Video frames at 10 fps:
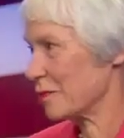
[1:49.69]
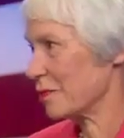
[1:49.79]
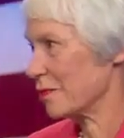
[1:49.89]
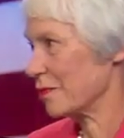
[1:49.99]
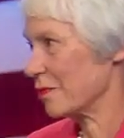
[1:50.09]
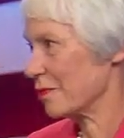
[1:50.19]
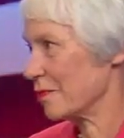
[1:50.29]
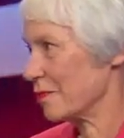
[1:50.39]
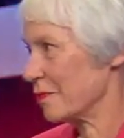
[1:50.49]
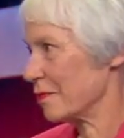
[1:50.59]

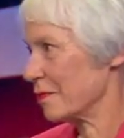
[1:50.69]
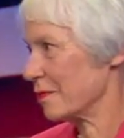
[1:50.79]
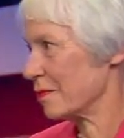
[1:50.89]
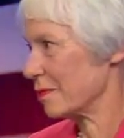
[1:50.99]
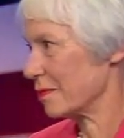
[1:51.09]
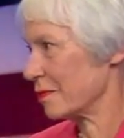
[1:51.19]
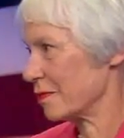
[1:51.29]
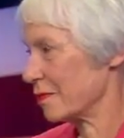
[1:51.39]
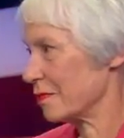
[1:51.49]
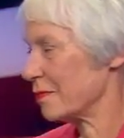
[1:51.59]

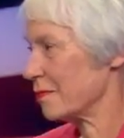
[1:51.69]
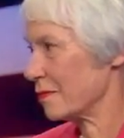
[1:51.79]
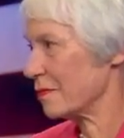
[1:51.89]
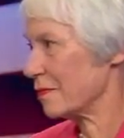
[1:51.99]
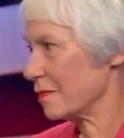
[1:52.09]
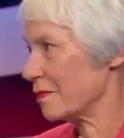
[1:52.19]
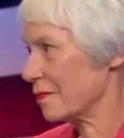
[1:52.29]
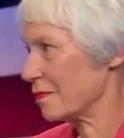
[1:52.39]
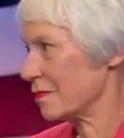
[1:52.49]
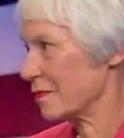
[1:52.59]

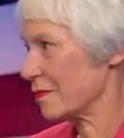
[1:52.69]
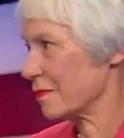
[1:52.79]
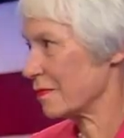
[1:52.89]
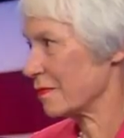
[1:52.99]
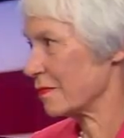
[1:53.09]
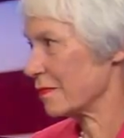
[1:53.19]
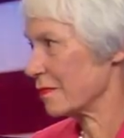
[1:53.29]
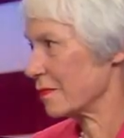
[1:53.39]
[no speech]